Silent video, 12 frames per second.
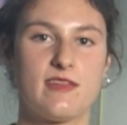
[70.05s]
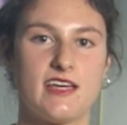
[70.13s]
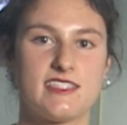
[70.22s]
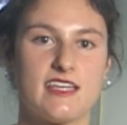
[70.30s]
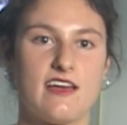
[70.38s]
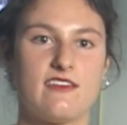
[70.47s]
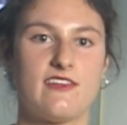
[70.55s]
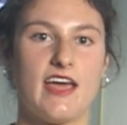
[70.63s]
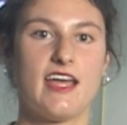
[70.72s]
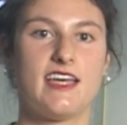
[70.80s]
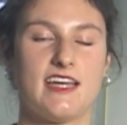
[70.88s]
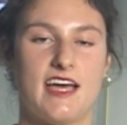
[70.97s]
place out of
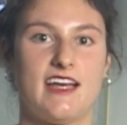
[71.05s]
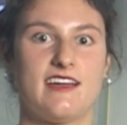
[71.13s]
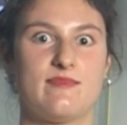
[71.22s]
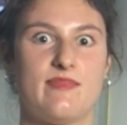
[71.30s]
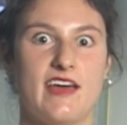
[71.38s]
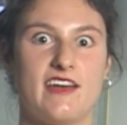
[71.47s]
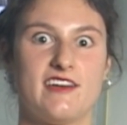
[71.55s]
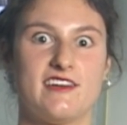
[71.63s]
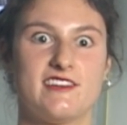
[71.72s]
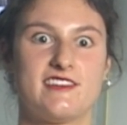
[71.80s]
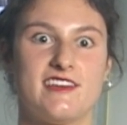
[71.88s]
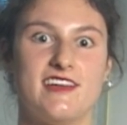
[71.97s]
89
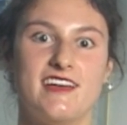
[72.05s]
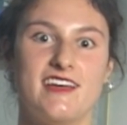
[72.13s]
competitors.